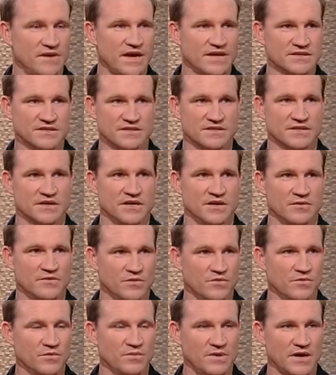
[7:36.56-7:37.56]
as a team
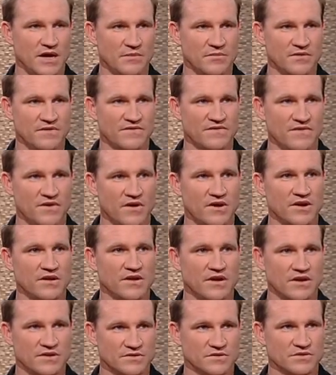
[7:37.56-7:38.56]
that we'll be able to
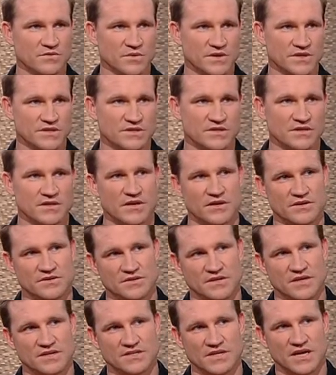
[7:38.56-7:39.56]
find those tweaks and
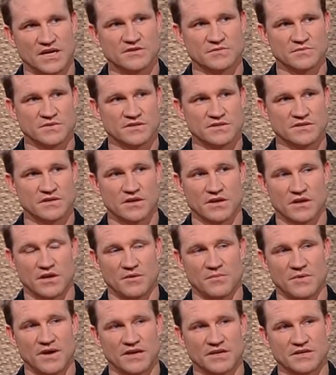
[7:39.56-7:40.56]
those adjustments that are
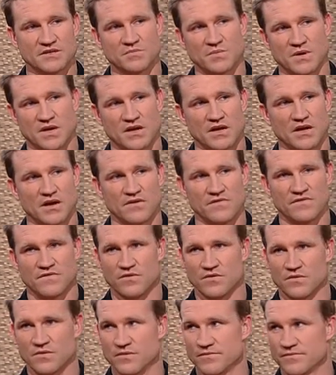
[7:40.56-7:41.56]
going to make us better going
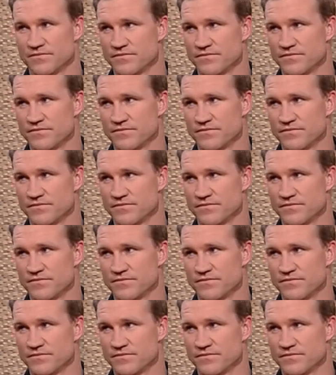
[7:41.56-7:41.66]
forward.